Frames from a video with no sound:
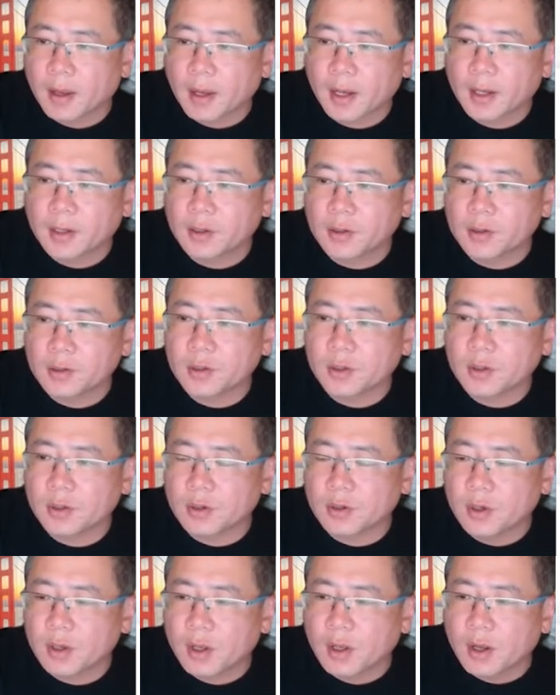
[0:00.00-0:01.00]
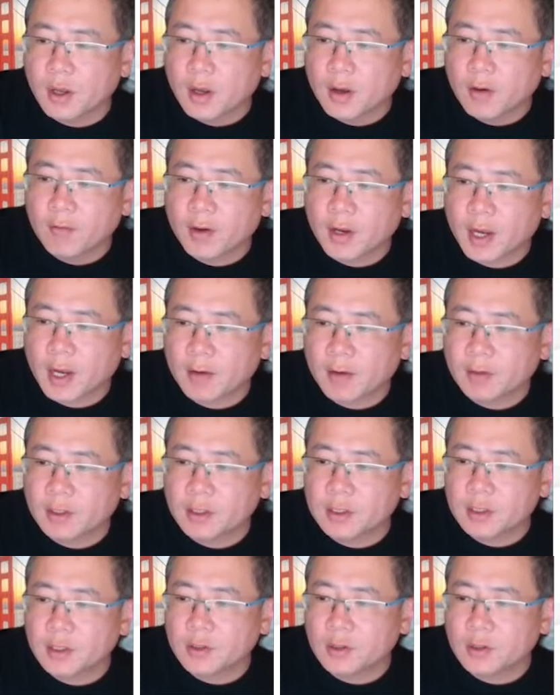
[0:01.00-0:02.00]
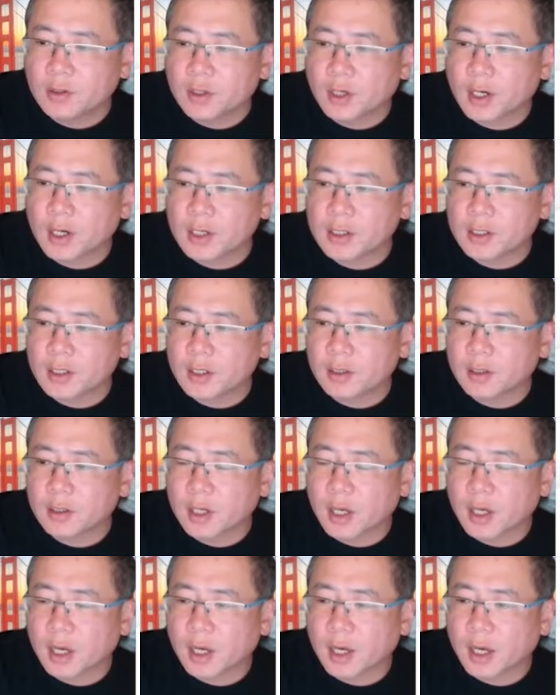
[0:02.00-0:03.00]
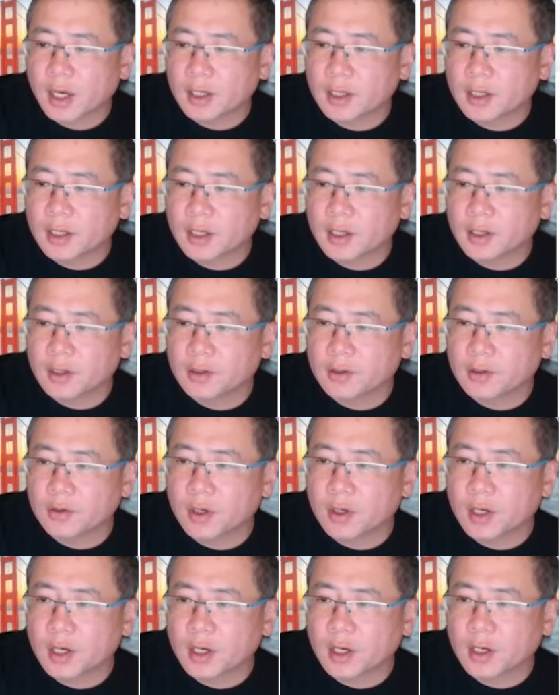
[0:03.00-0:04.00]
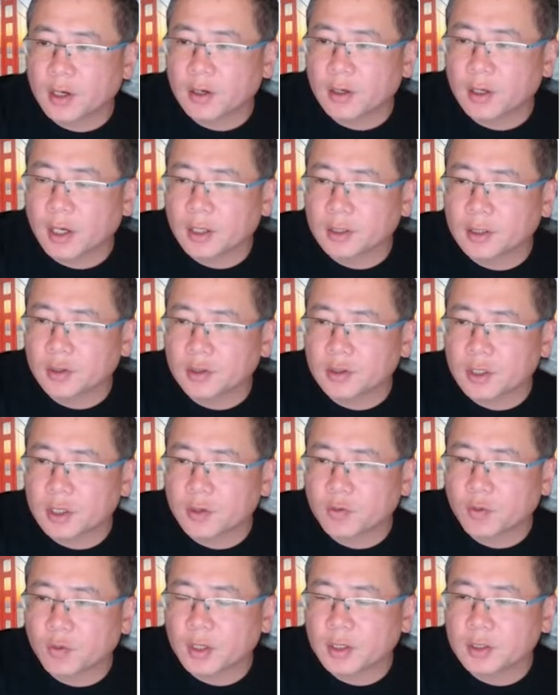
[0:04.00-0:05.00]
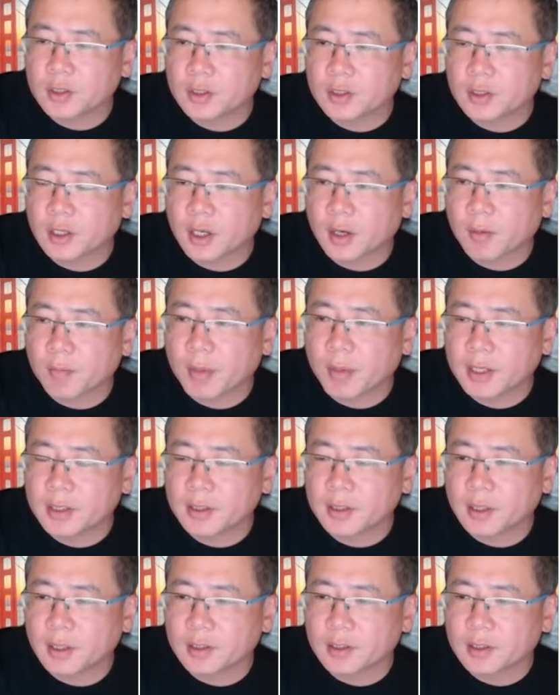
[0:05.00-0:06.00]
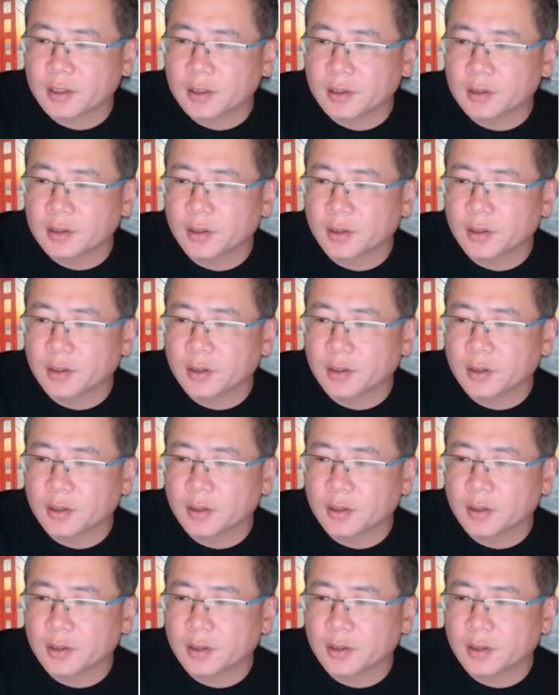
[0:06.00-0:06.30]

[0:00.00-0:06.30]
And also we have a geolocation entity to associate with a message.